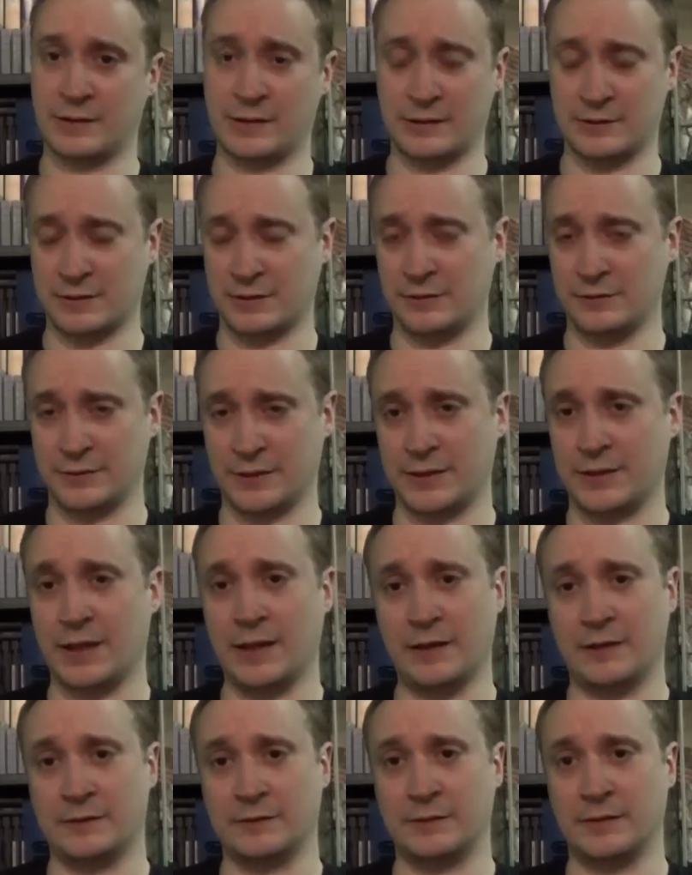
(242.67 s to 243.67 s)
Target's closing
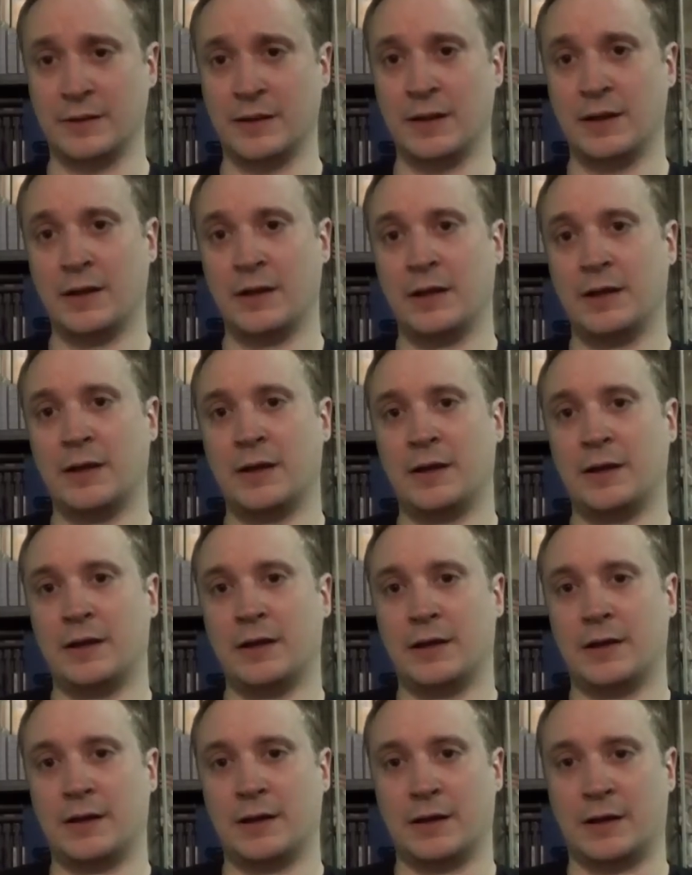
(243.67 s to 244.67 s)
down.
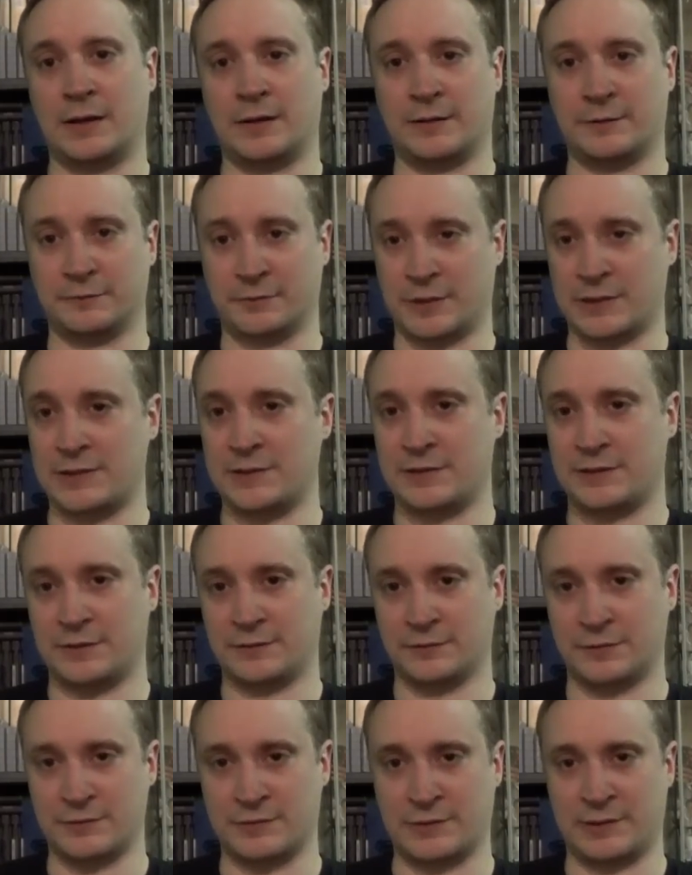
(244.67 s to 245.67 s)
The rights
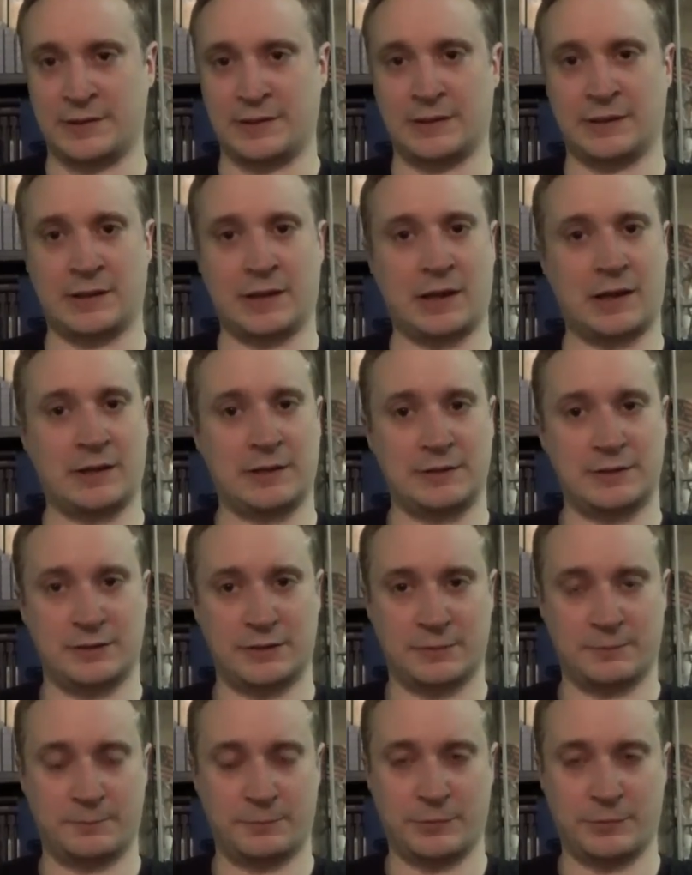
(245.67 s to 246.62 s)
to Rosalina got